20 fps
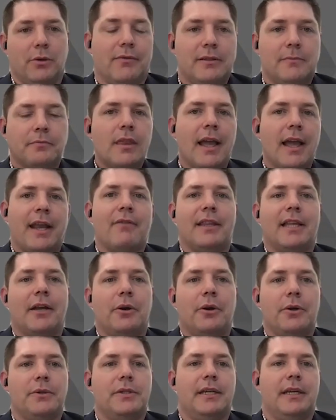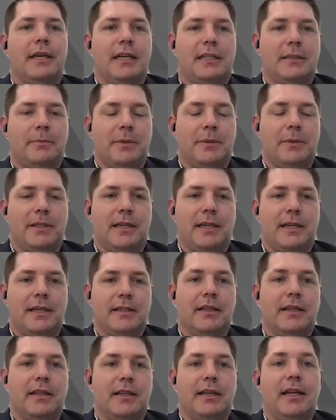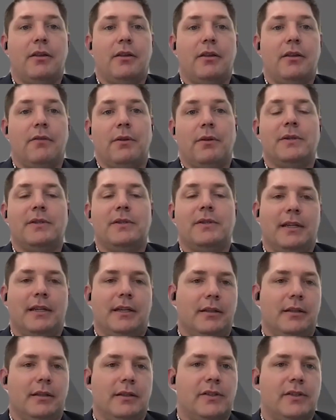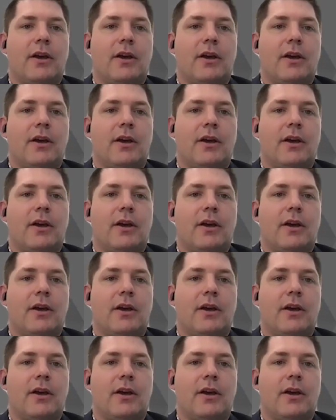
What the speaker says: And then having that OT expertise underneath of the particular